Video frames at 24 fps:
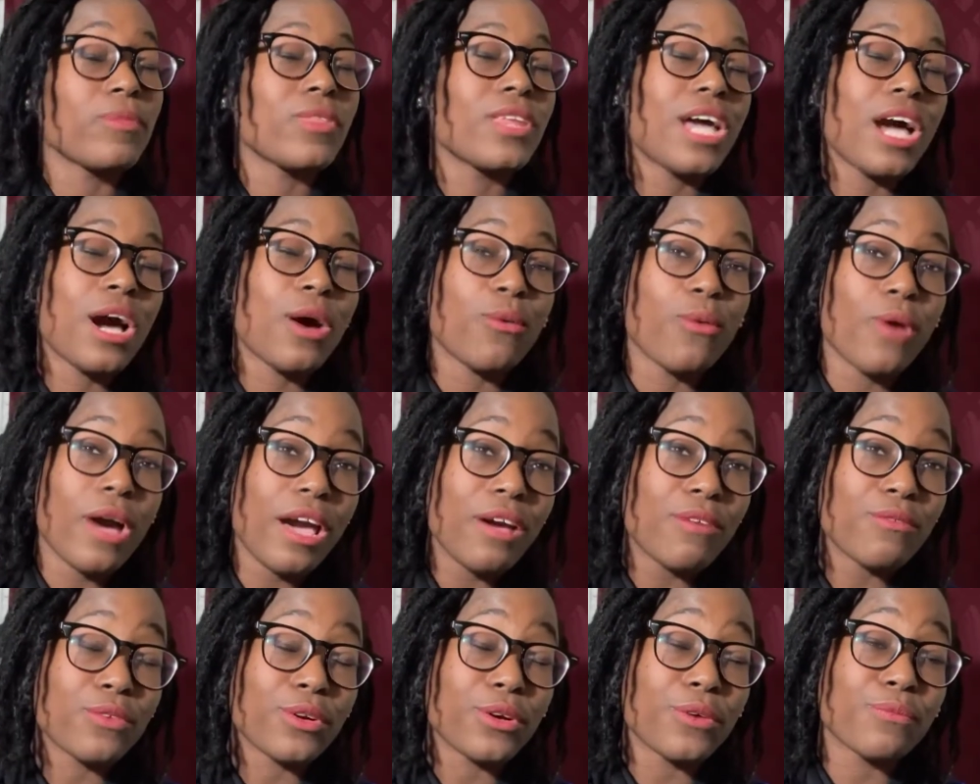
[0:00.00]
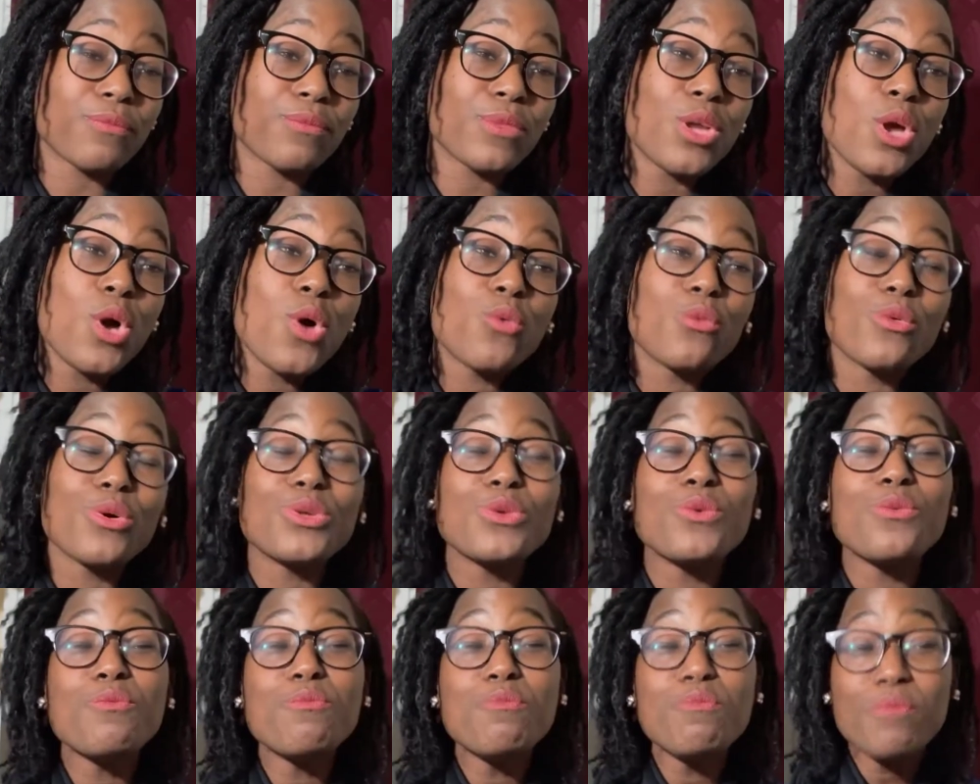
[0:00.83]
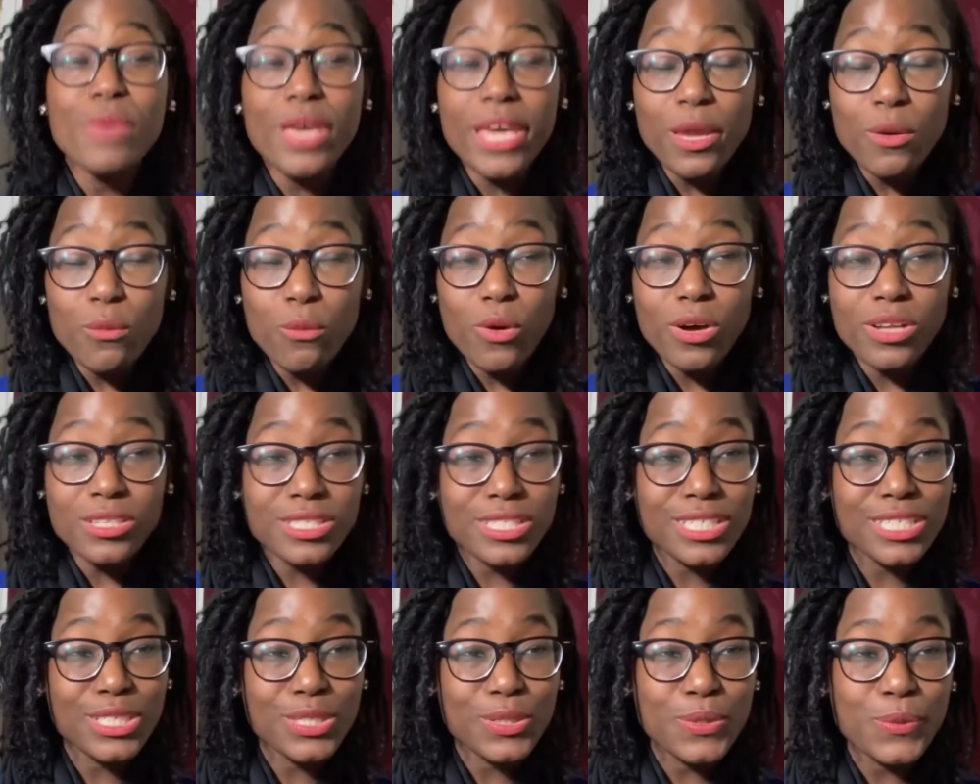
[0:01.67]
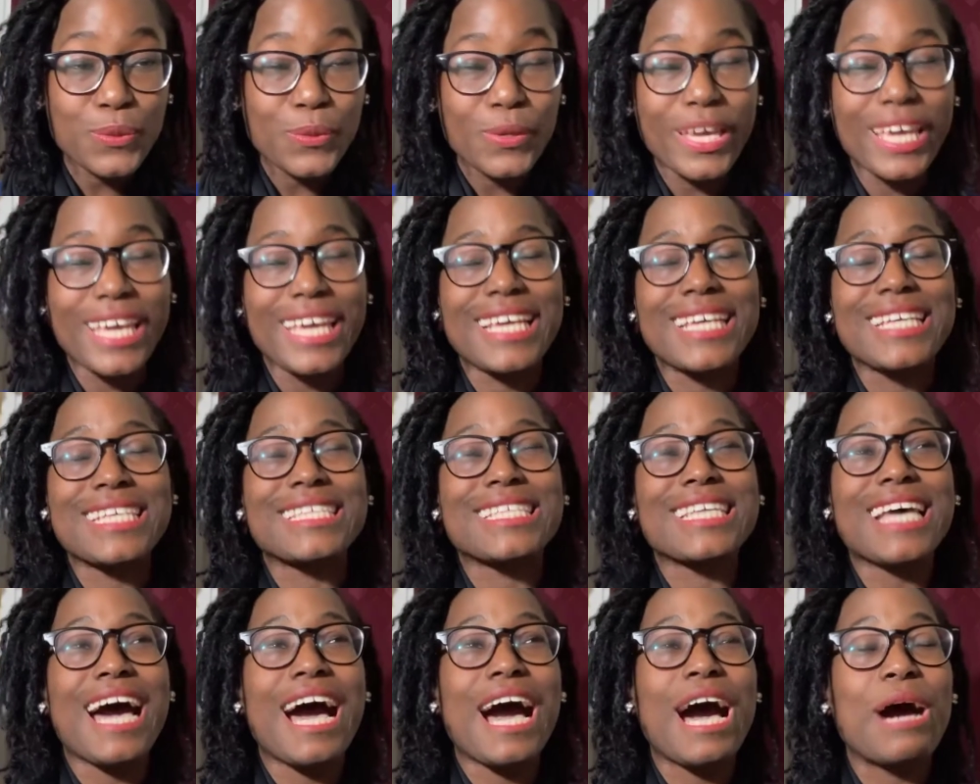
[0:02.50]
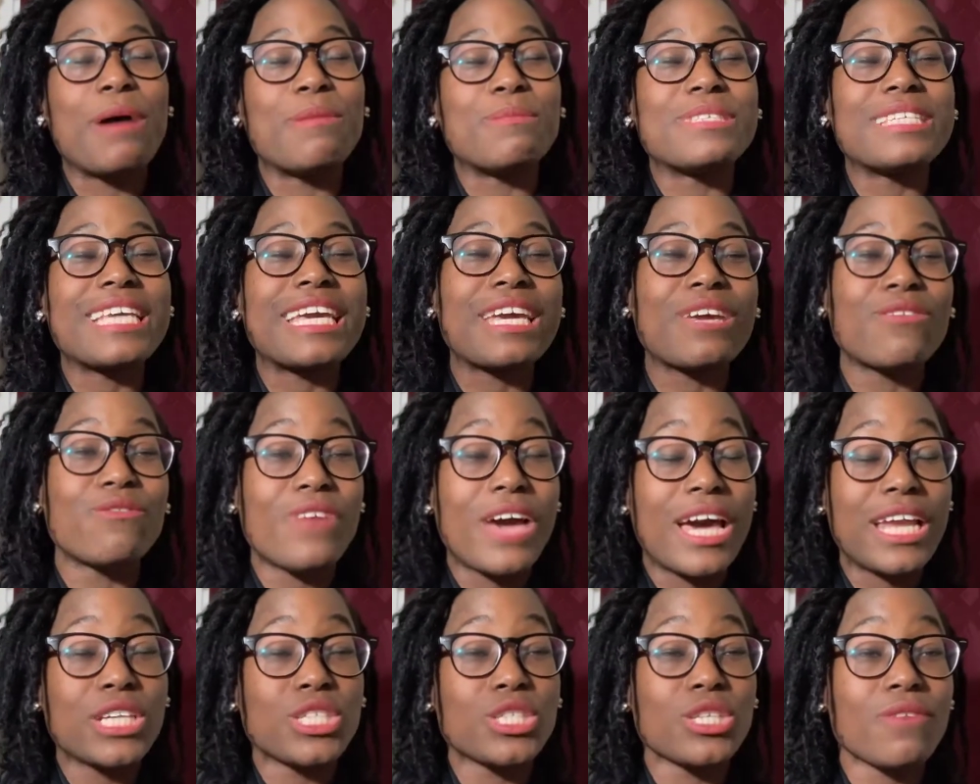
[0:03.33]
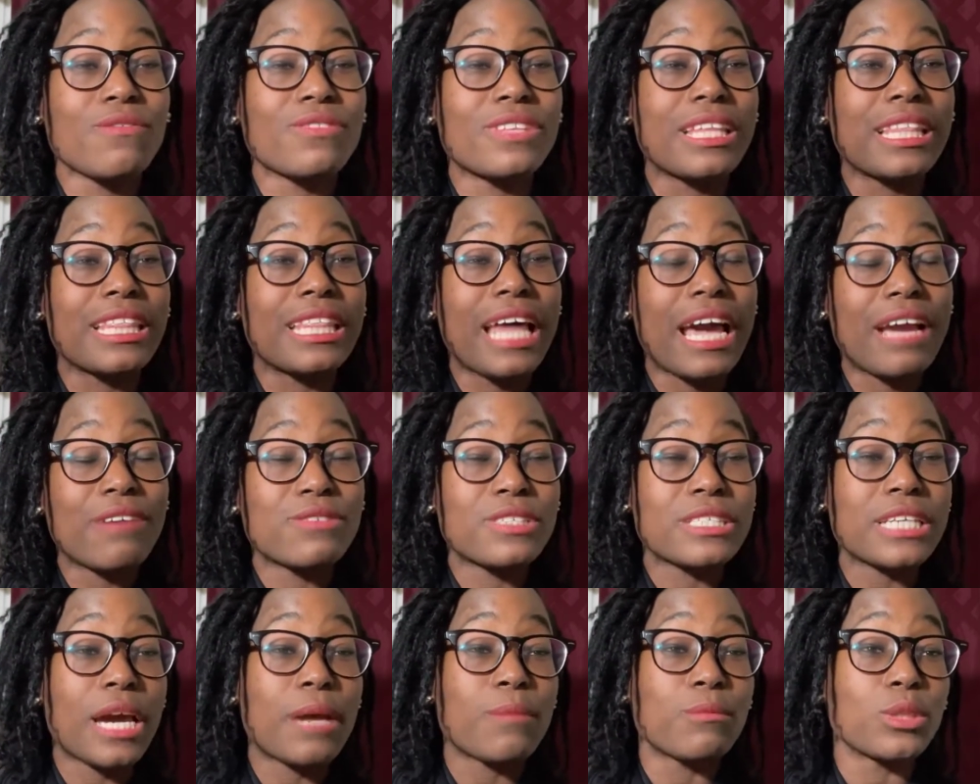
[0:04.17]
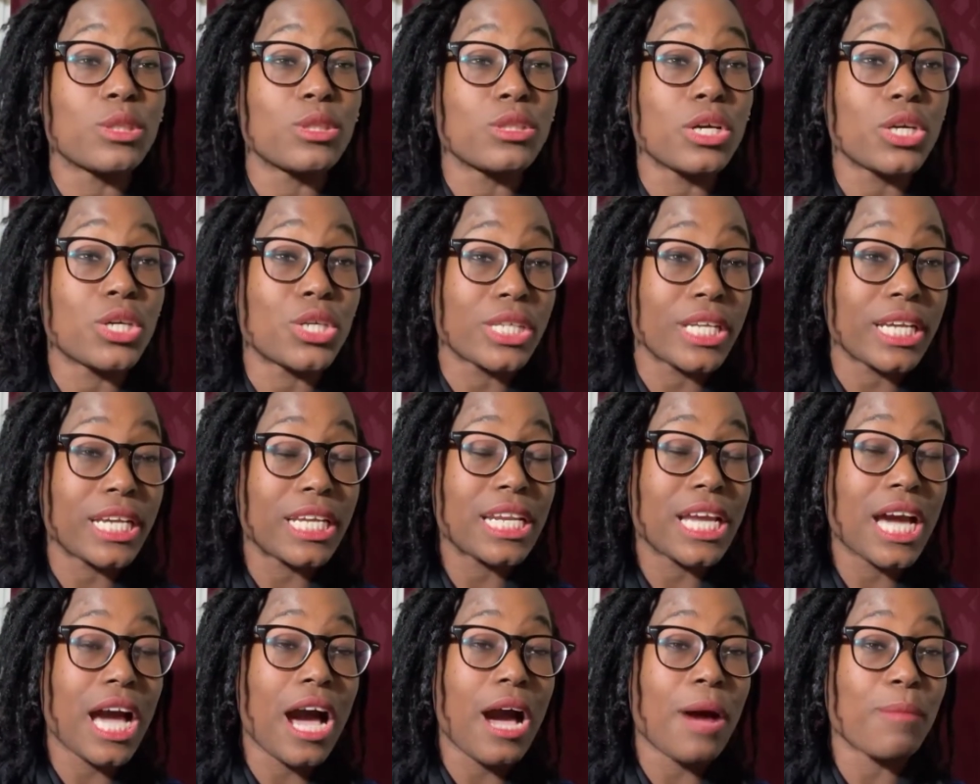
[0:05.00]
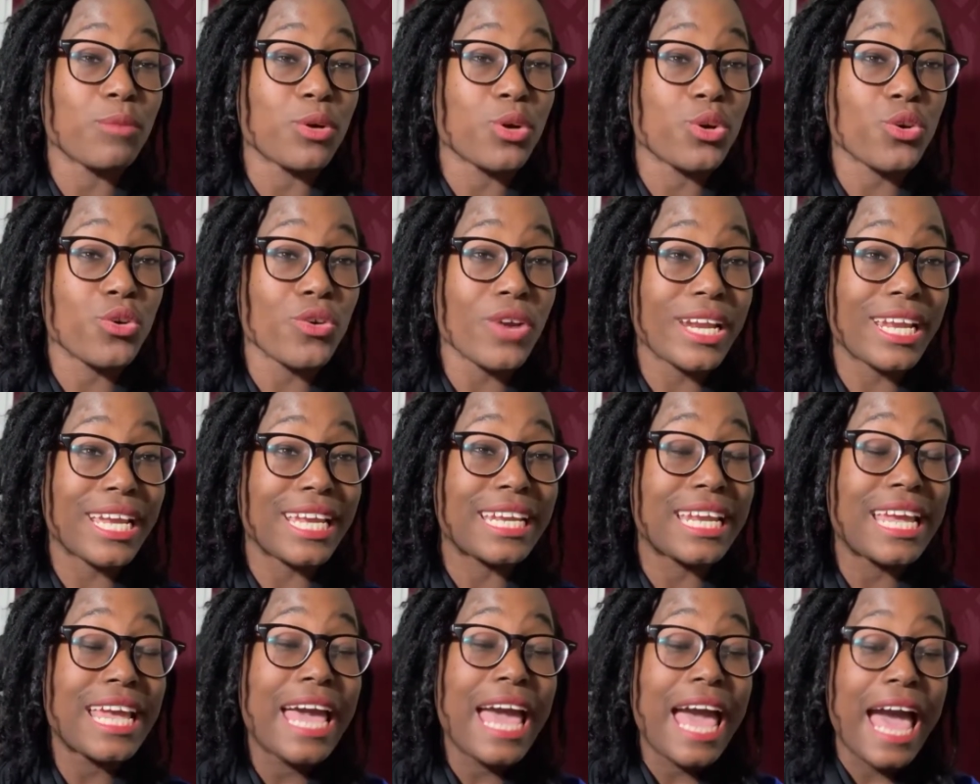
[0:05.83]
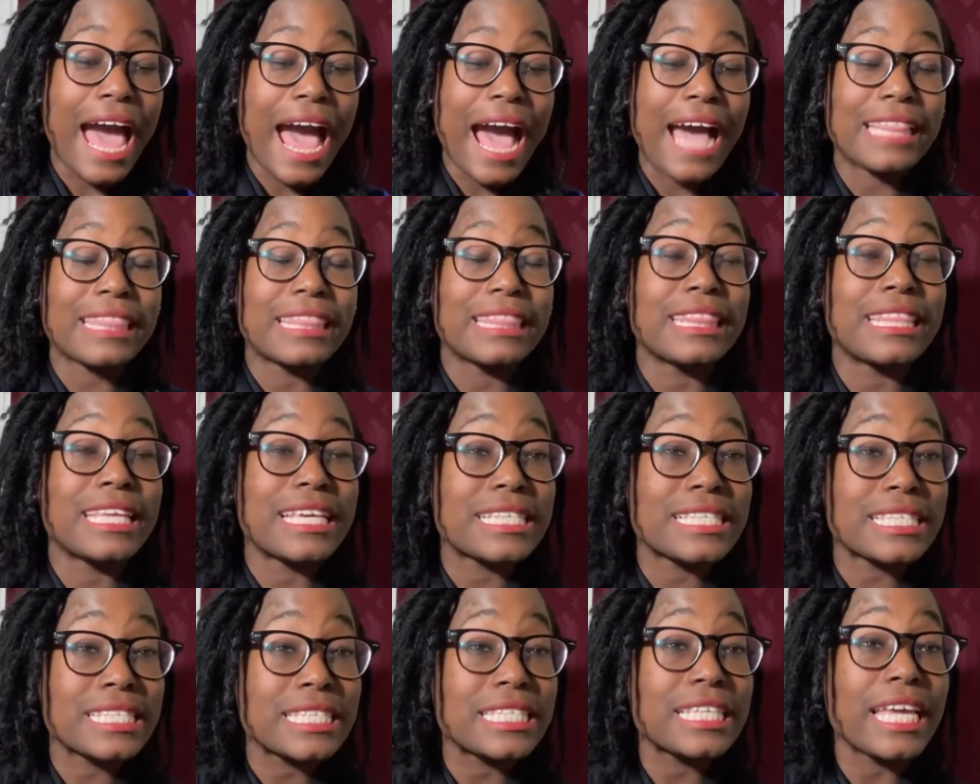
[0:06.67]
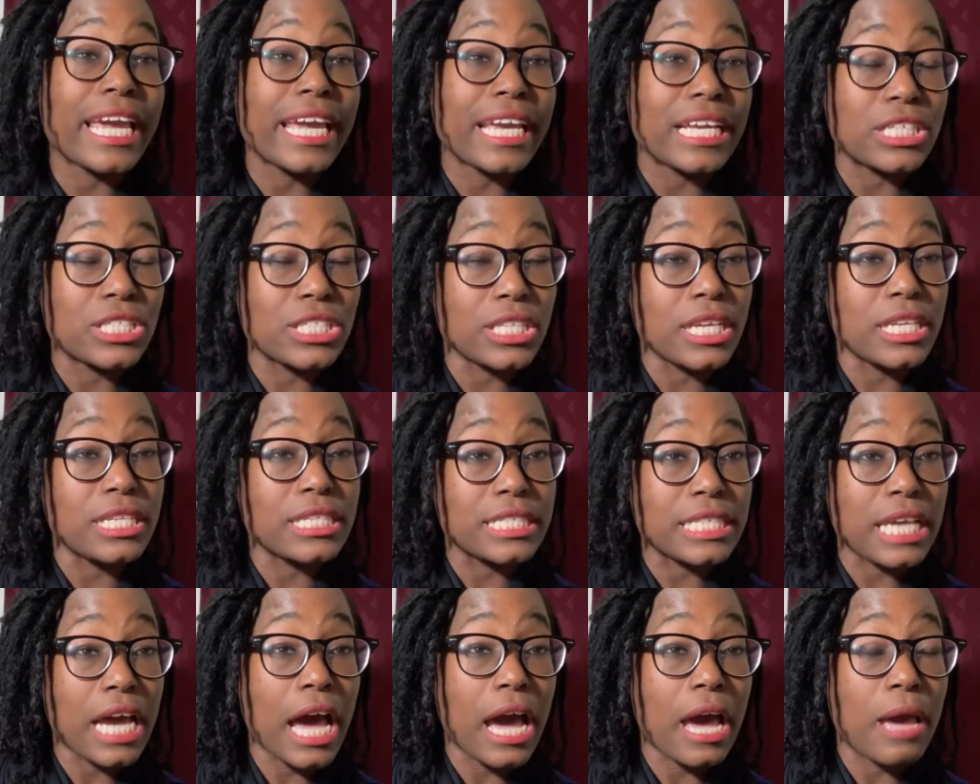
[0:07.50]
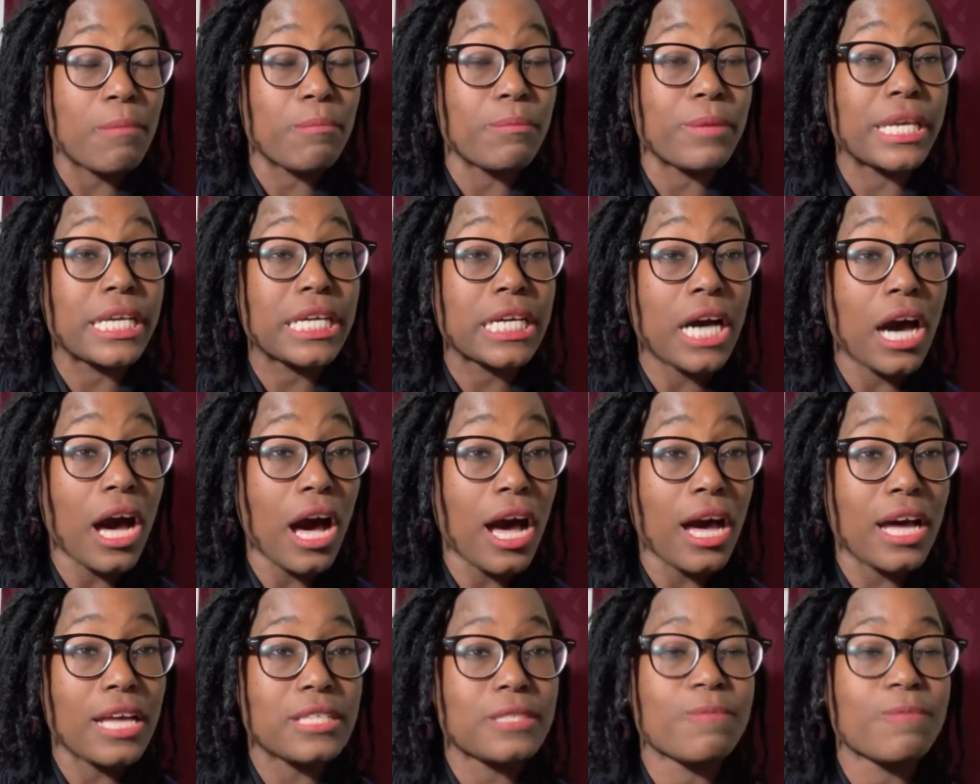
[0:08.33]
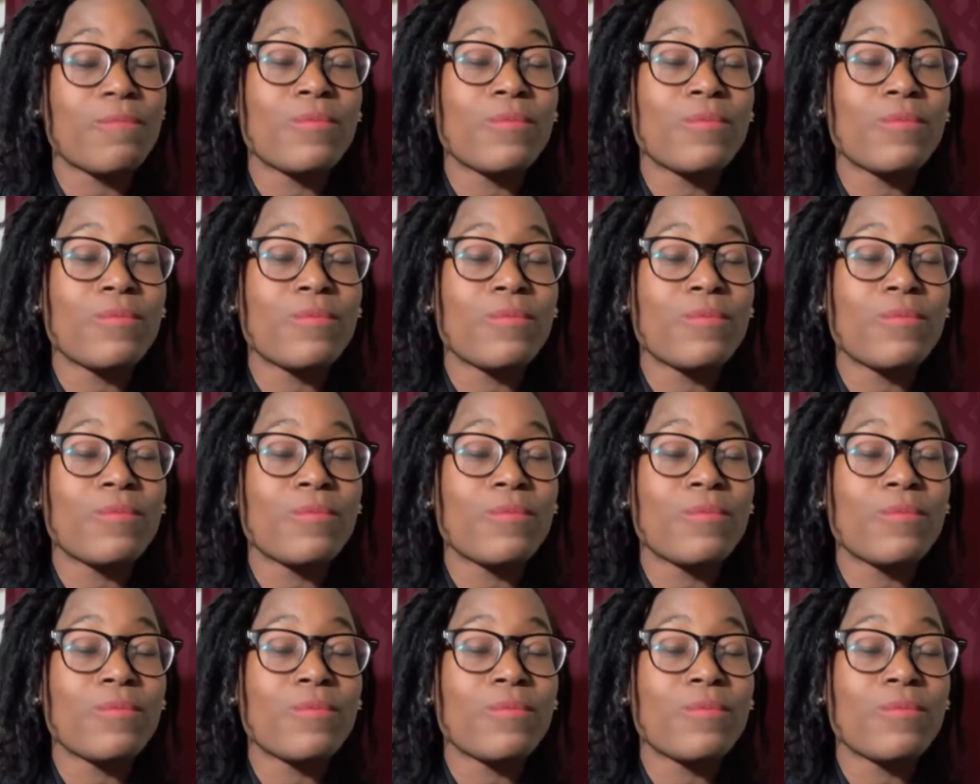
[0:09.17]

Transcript: However, what you may want to do is take advantage of the lifetime learning credit at this stage in time, because